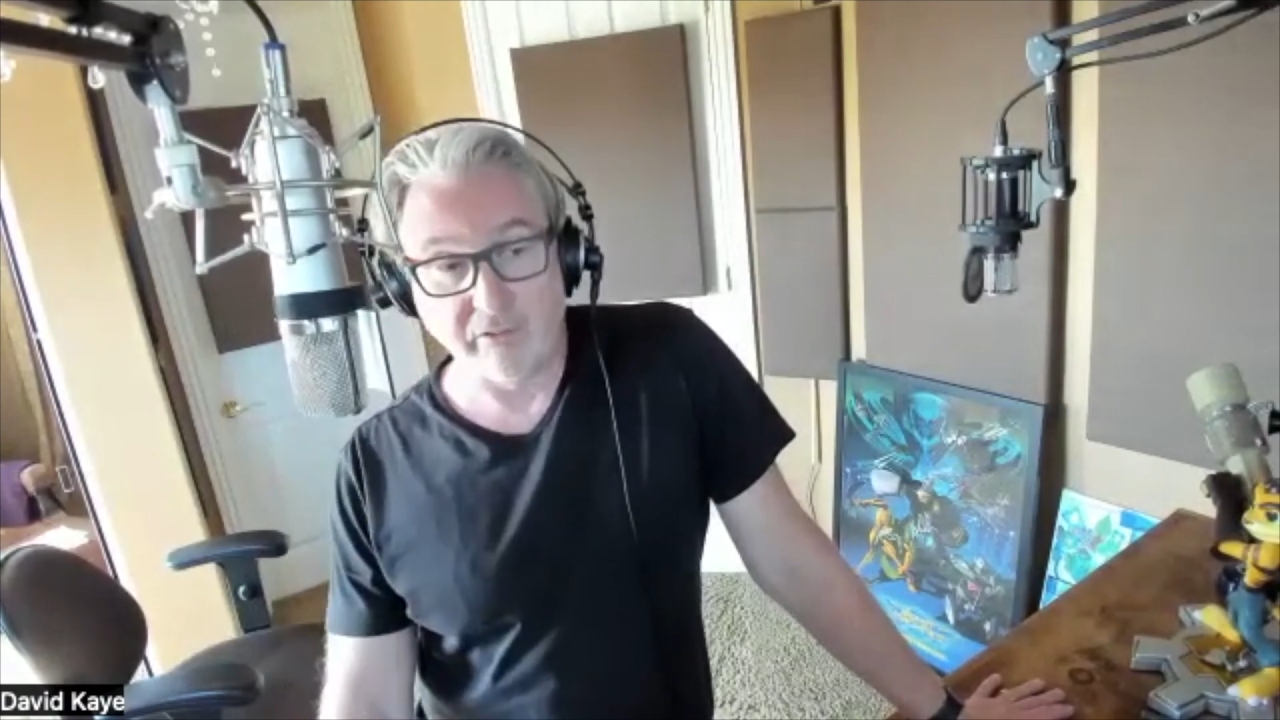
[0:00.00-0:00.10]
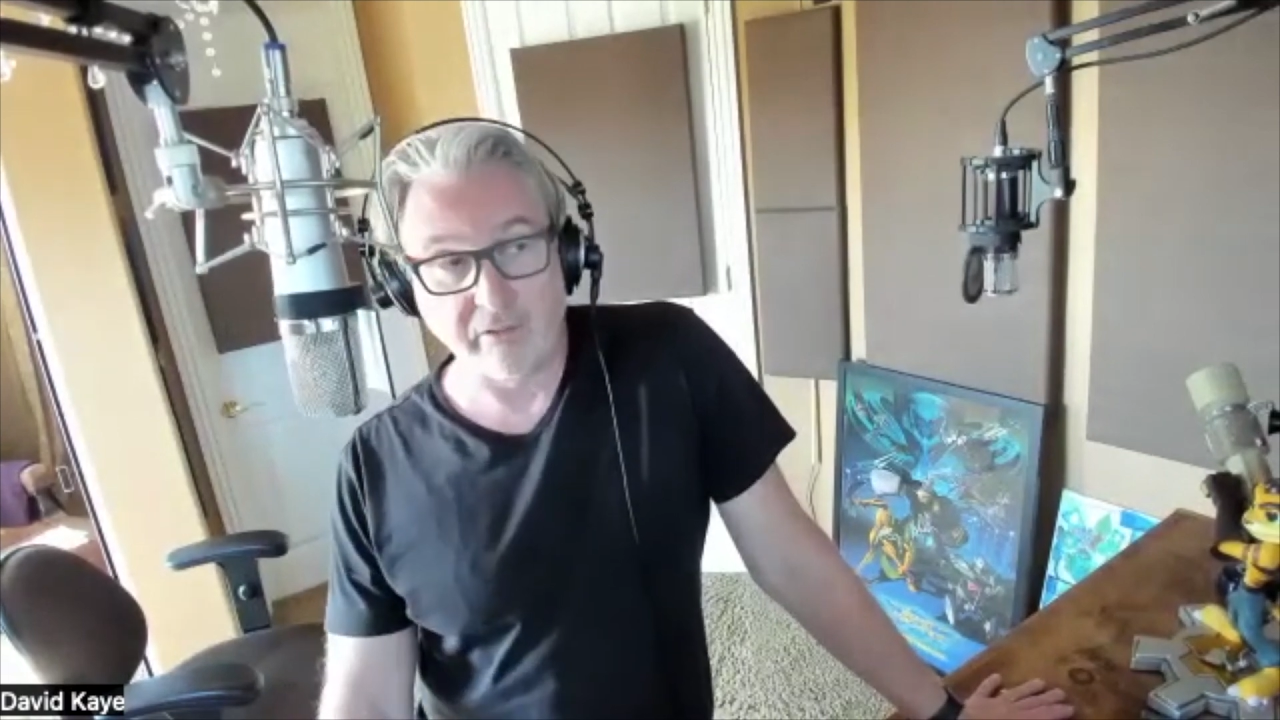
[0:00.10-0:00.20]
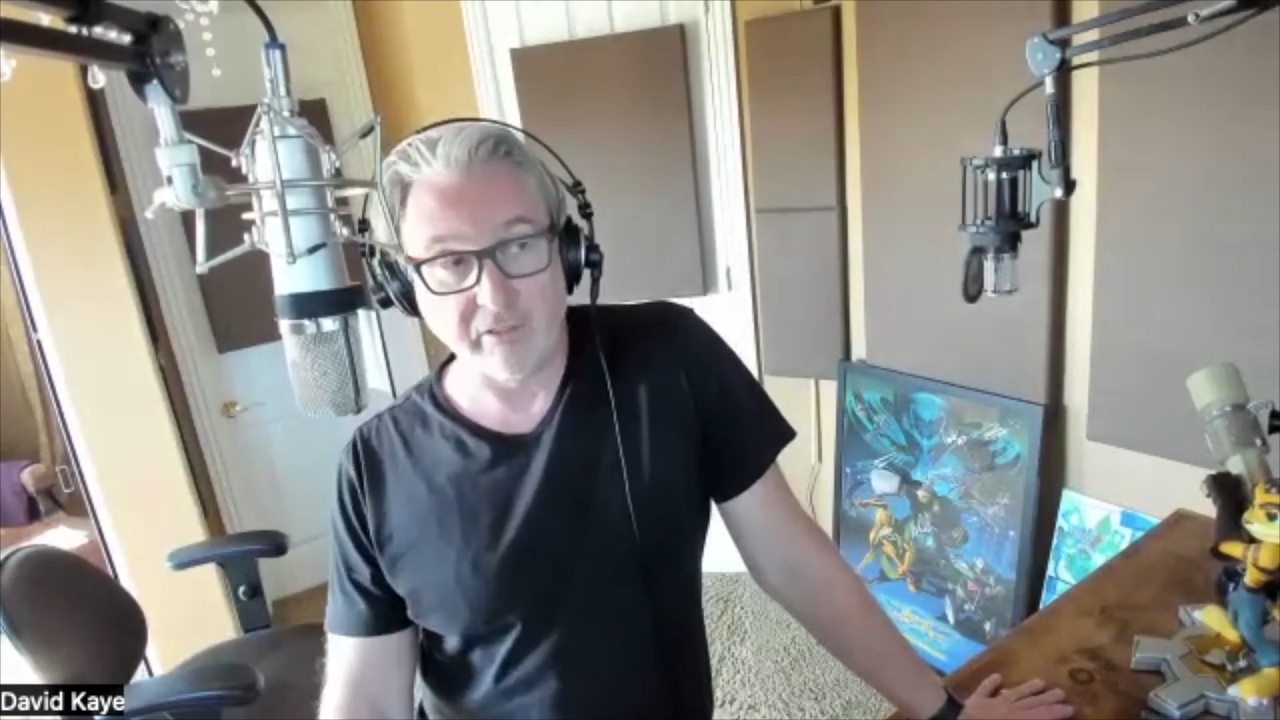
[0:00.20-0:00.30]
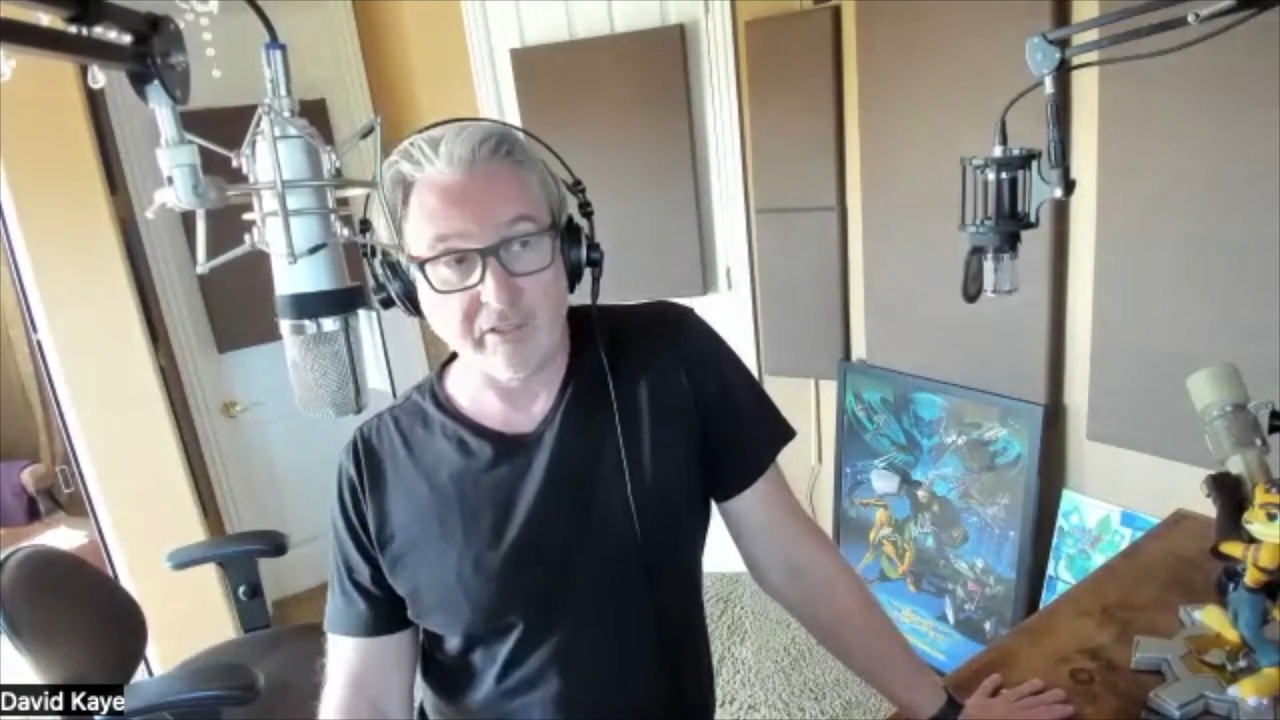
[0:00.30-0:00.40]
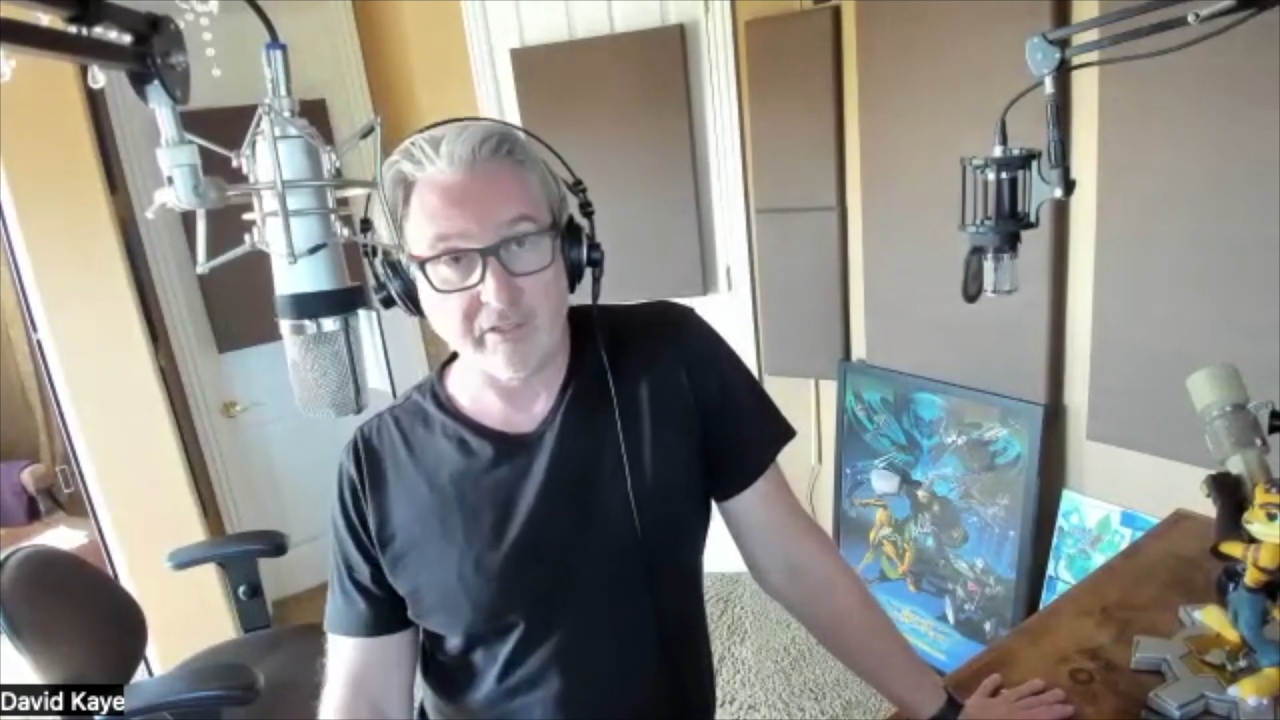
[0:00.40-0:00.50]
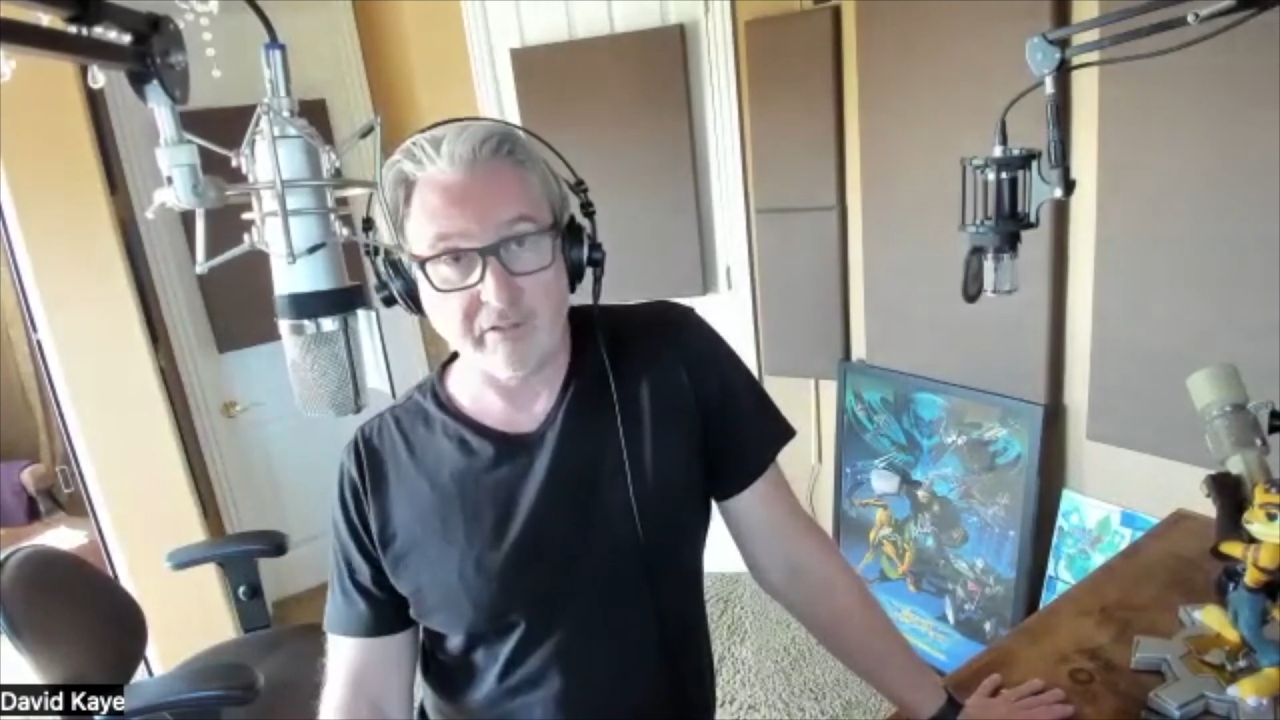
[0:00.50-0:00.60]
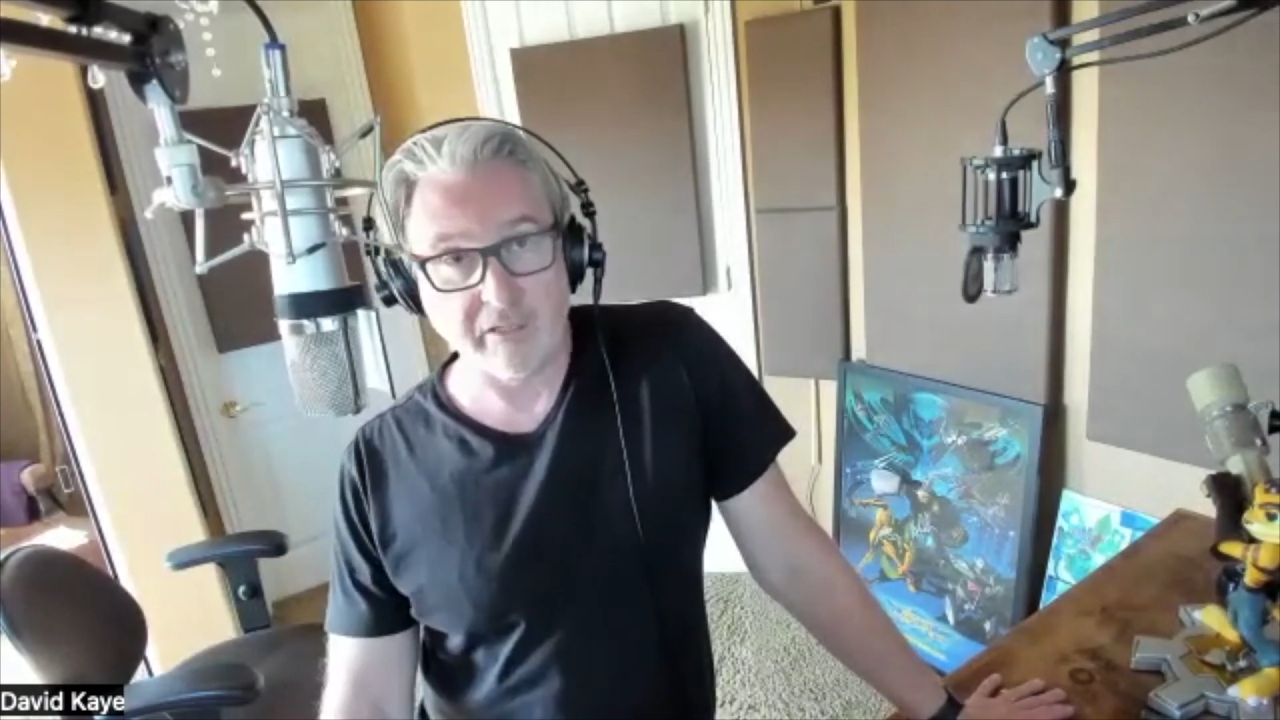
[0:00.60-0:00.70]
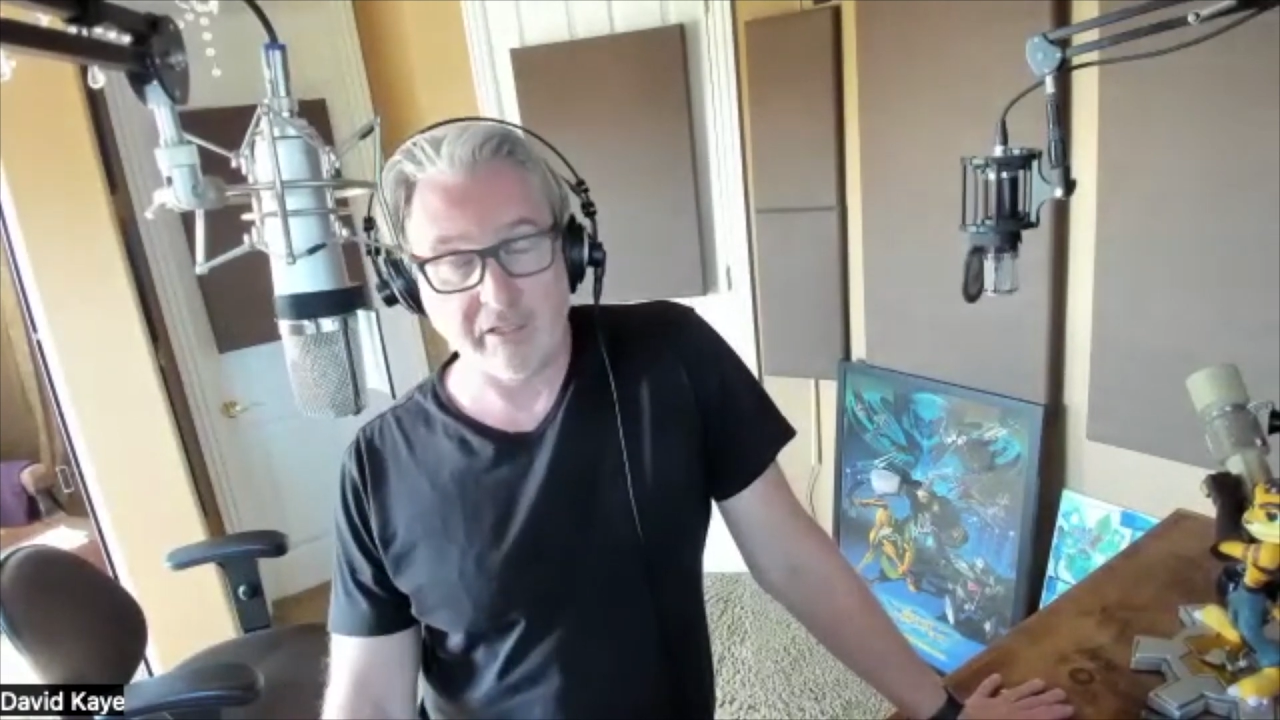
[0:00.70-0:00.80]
and I